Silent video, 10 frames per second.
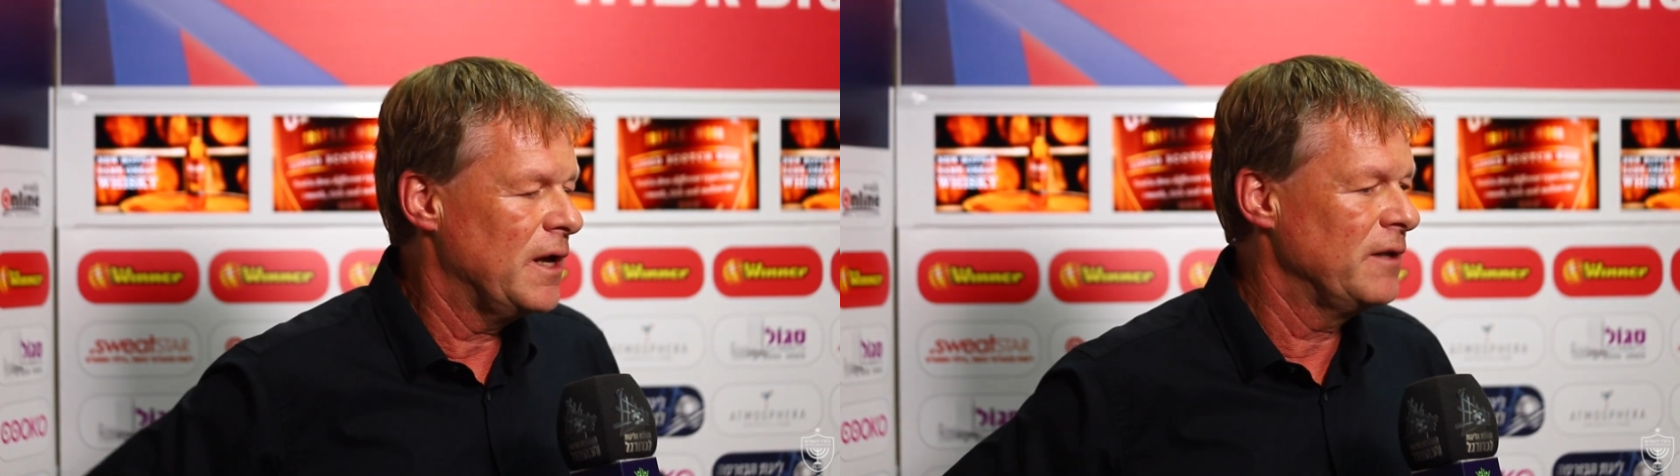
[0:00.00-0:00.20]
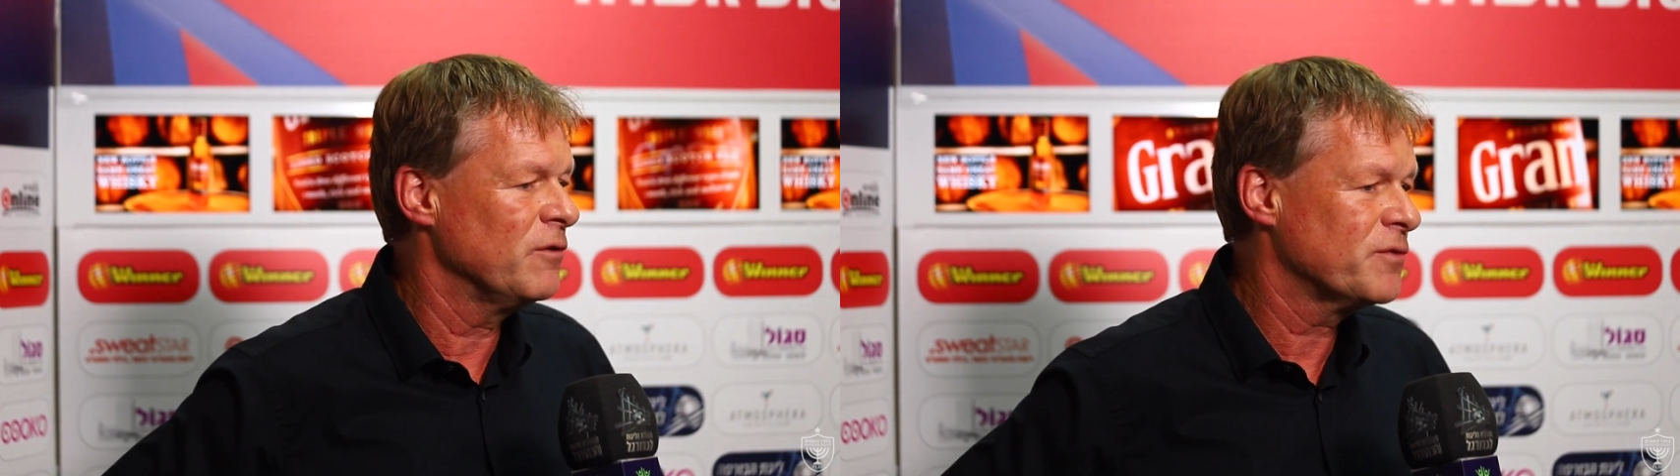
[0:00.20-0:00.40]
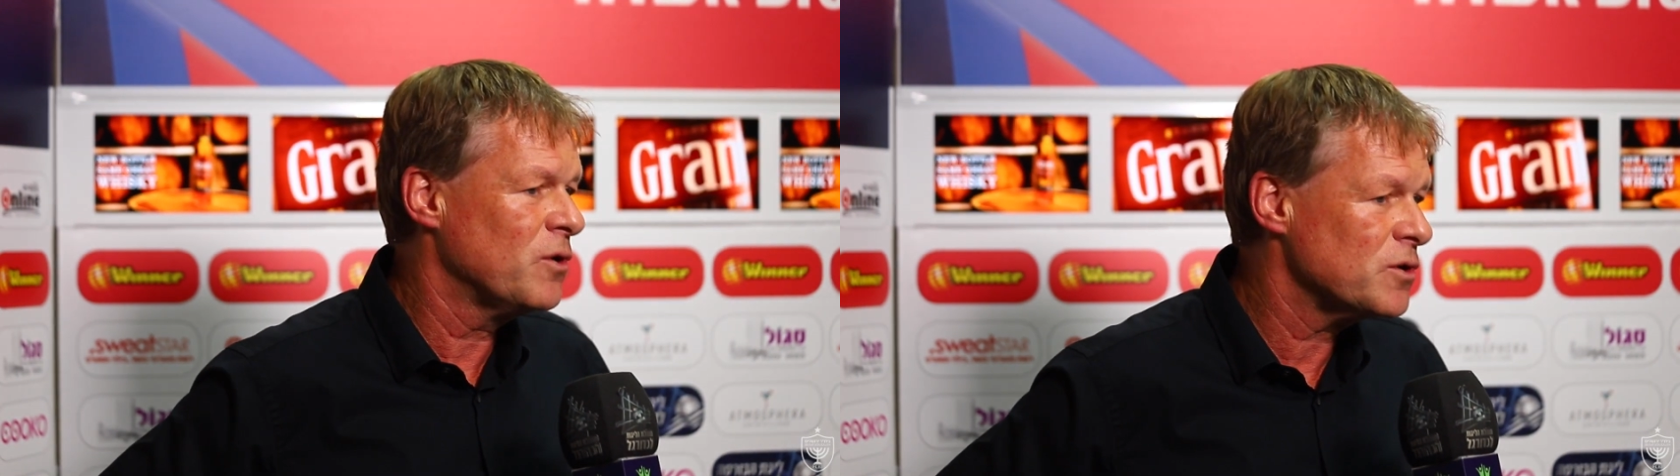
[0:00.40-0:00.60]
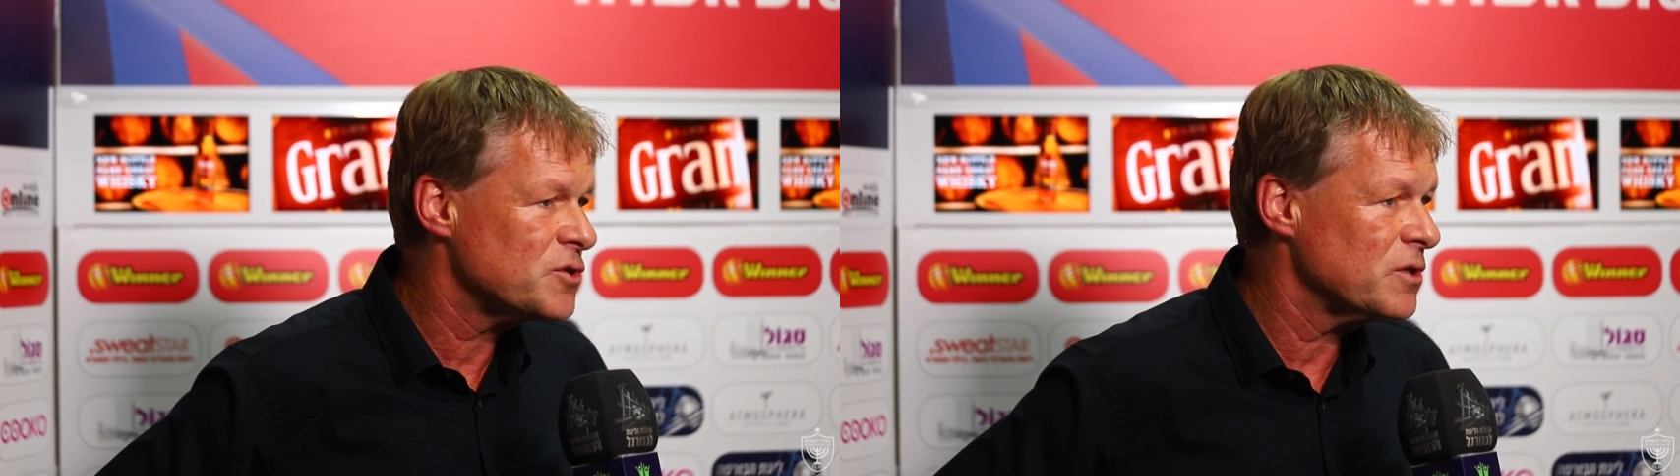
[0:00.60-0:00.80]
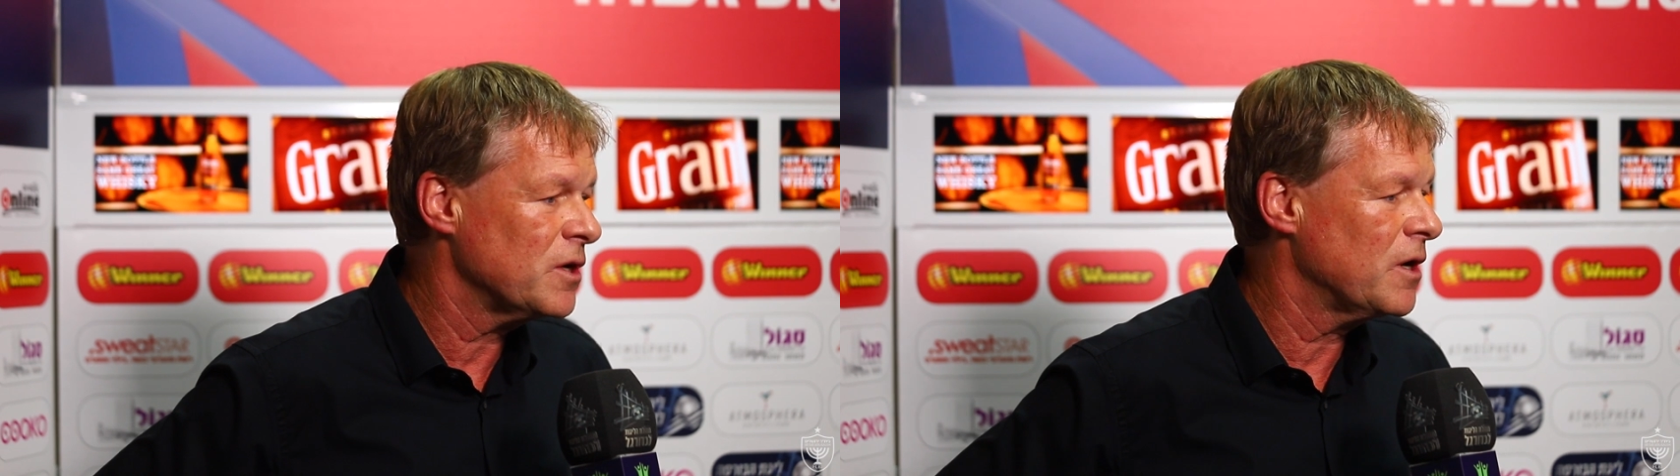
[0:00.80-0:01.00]
And of
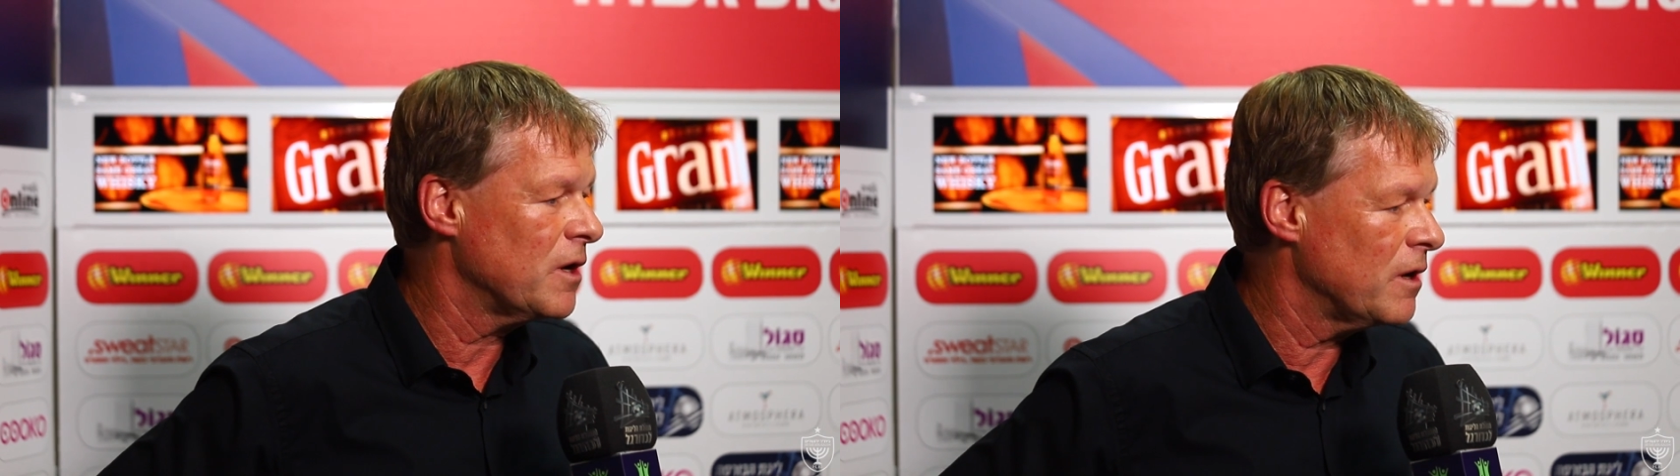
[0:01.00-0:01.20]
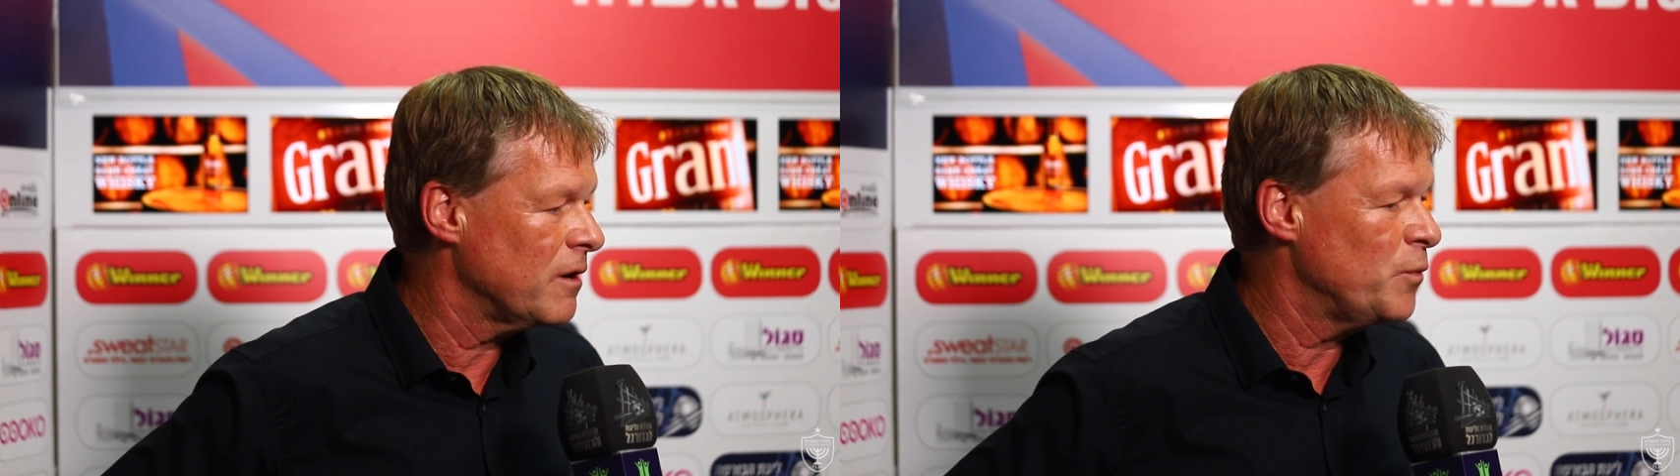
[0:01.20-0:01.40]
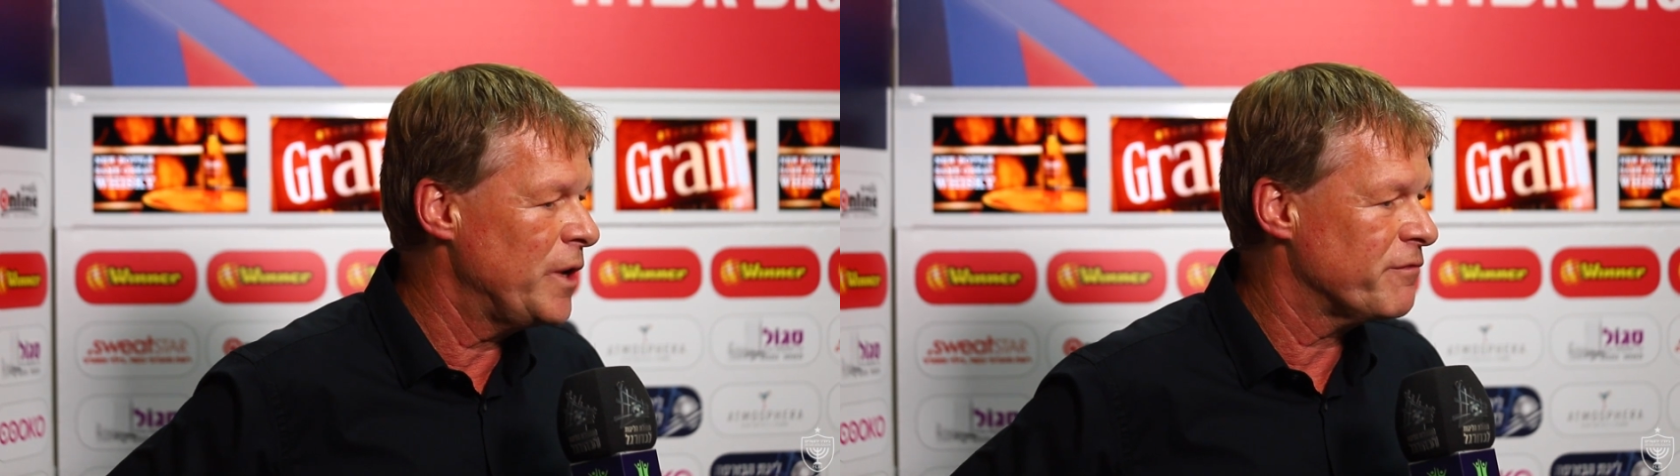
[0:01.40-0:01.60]
course we